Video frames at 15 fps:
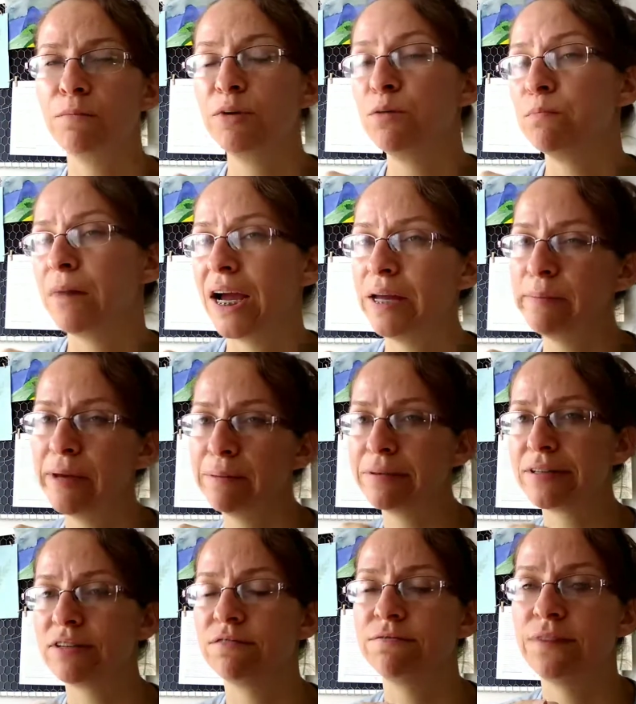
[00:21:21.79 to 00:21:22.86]
You might be able
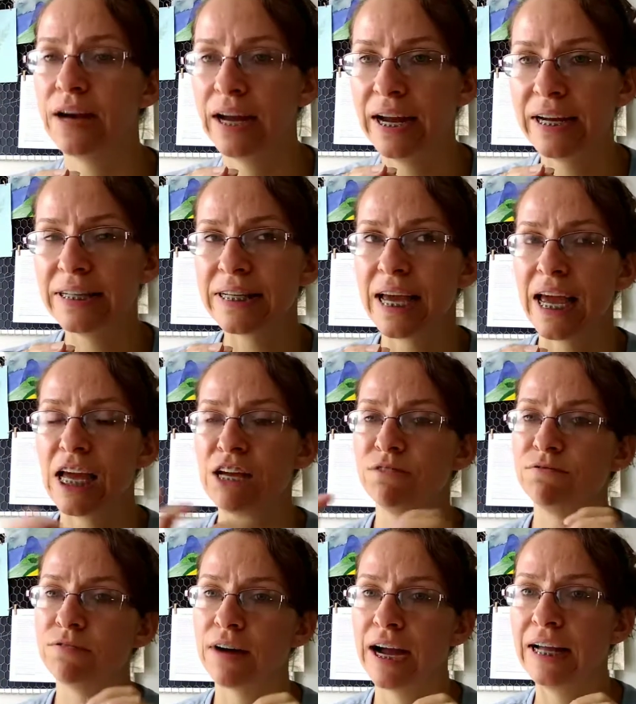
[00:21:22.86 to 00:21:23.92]
to find a
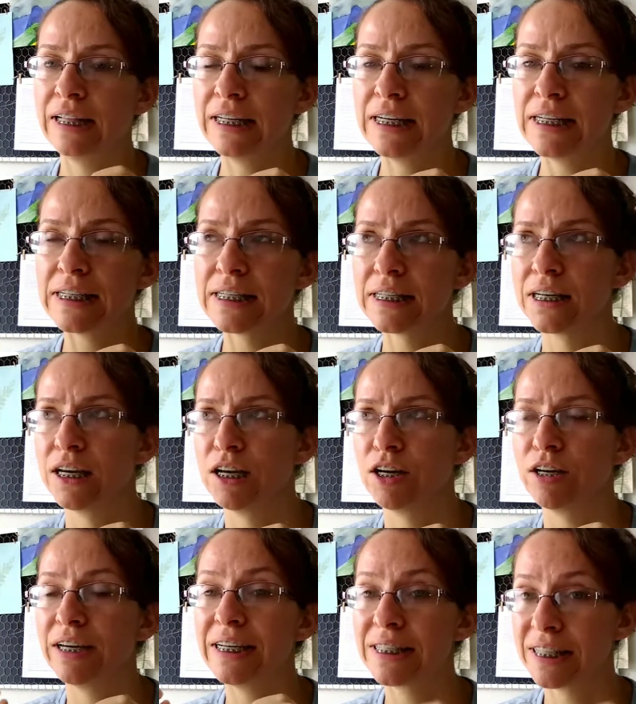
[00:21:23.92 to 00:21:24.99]
violet
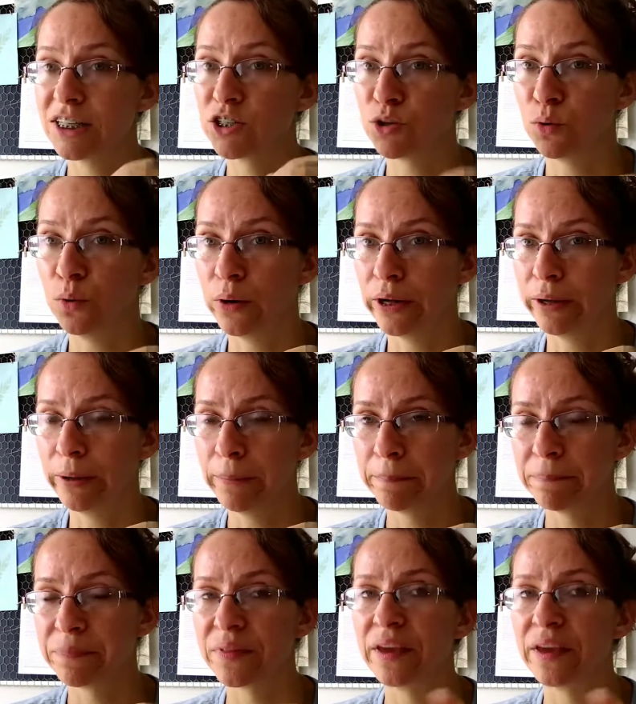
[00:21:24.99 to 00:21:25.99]
essential oil,